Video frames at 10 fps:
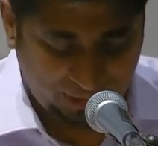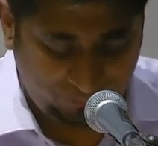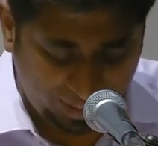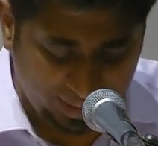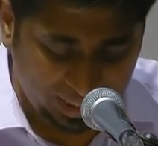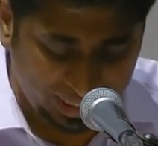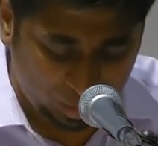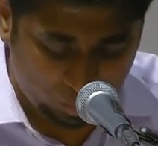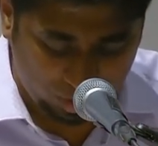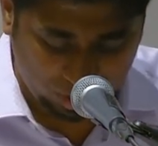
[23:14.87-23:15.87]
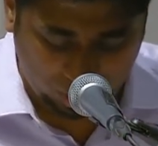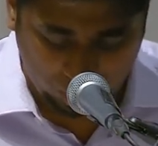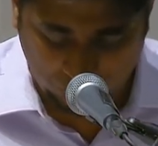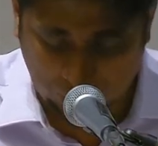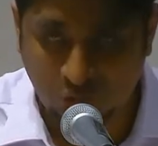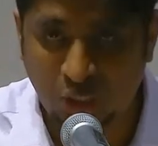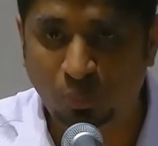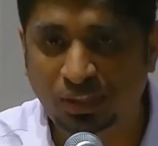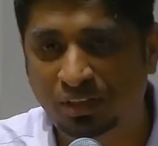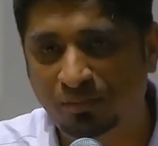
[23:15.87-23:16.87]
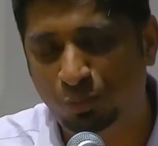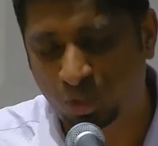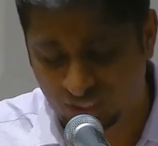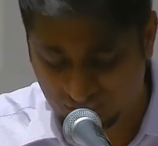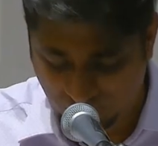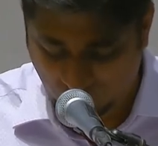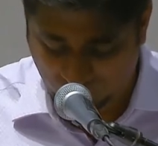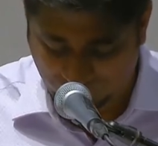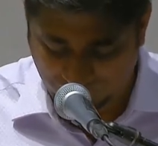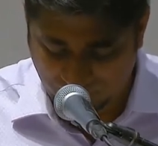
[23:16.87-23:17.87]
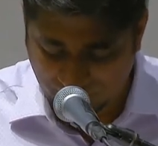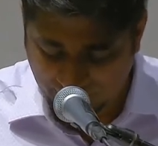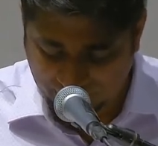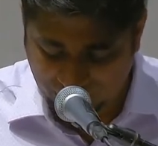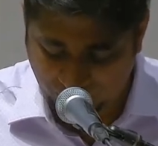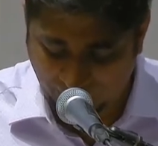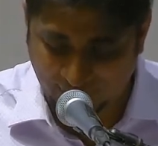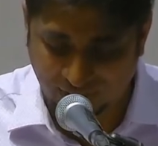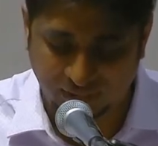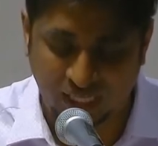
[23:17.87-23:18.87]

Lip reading: And finally, I want to close with the word of linked together.